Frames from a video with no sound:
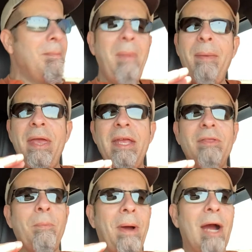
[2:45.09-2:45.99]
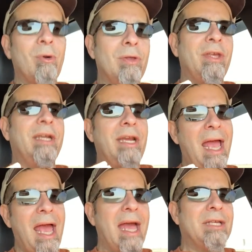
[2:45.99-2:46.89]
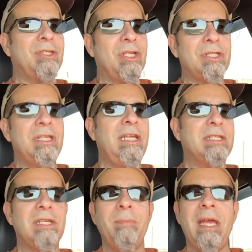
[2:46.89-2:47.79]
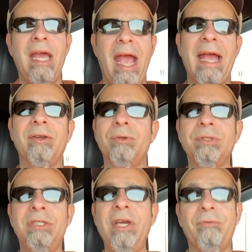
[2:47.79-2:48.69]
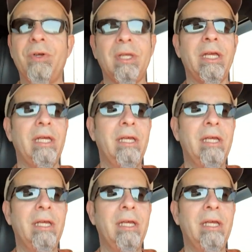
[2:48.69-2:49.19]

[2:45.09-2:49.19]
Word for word: Maybe the power that it has just needs to be handled differently.